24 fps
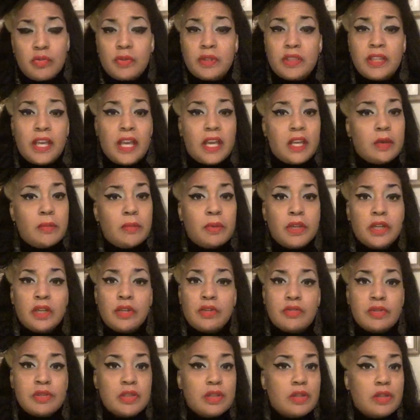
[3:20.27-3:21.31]
With the Eight of
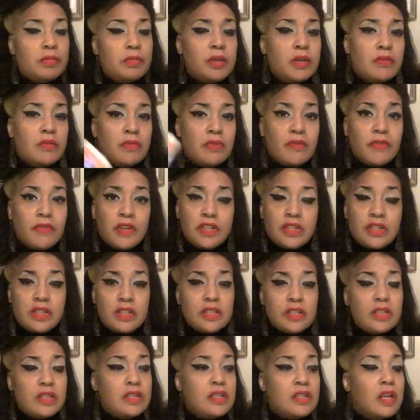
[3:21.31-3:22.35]
Pentacles here being reversed,
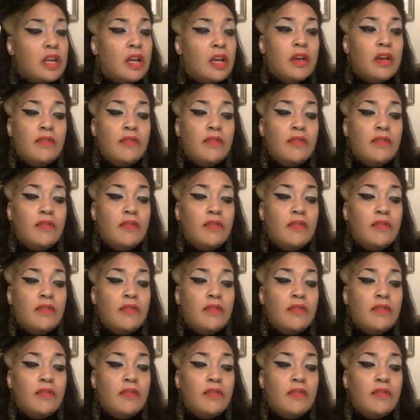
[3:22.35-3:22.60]
this is,